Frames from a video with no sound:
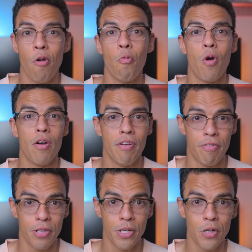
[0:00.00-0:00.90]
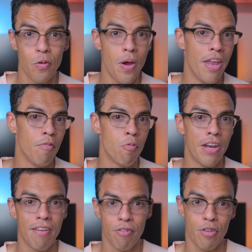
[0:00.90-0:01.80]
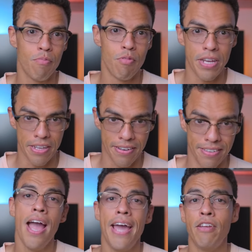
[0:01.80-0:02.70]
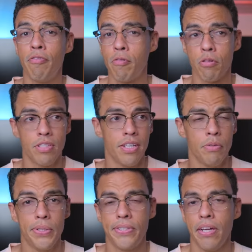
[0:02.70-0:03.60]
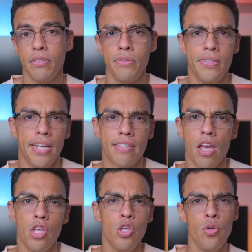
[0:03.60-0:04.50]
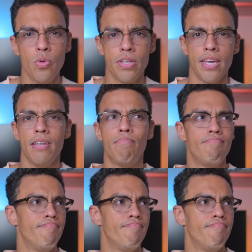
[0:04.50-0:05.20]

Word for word: wherever you go and whenever you bring it. And of course they will tell you that you can